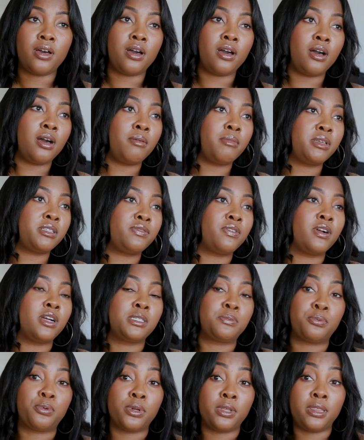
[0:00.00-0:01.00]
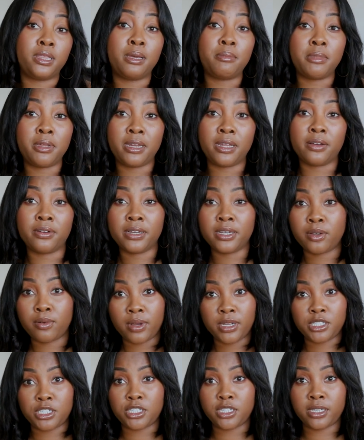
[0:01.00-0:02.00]
um, as far as preliminary
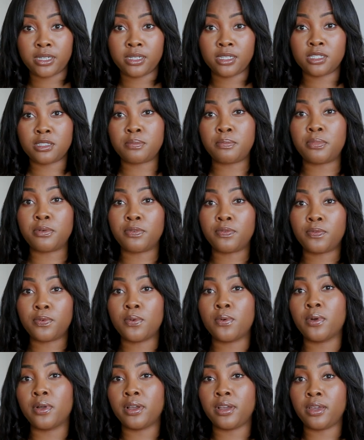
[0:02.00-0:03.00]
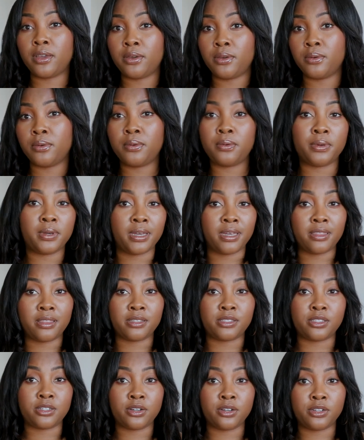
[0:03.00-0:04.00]
questions before you get
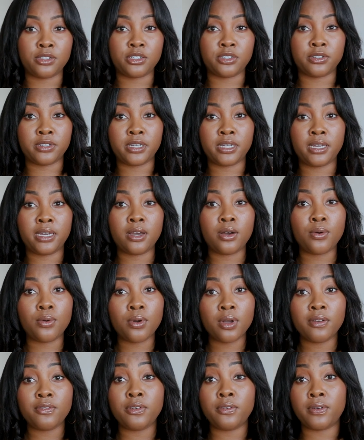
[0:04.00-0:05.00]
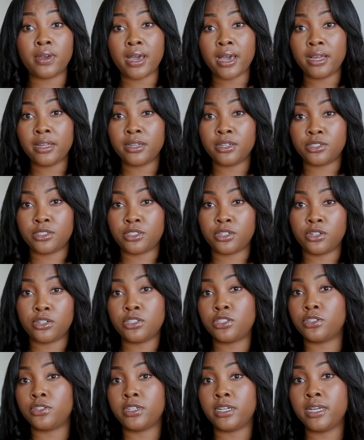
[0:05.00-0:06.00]
the surgery or if you've had your
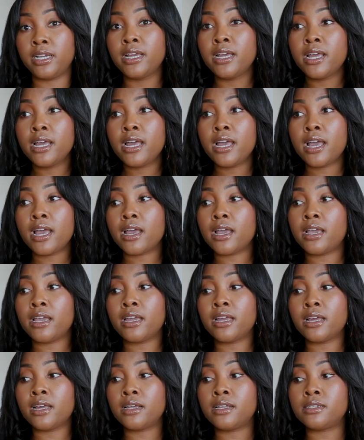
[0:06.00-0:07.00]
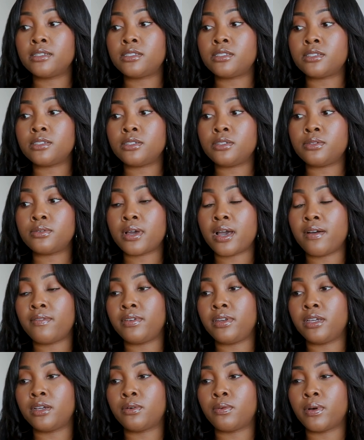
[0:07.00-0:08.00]
surgery and you have
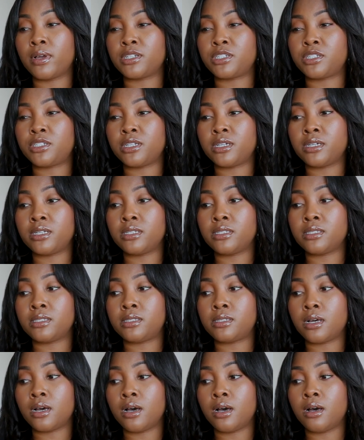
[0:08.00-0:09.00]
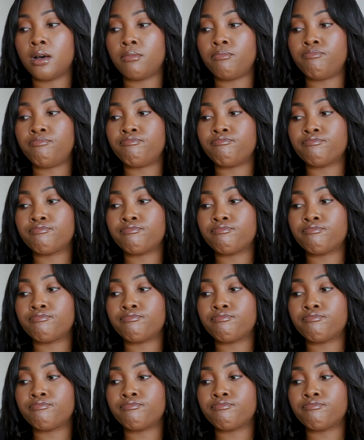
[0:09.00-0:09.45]
any questions um,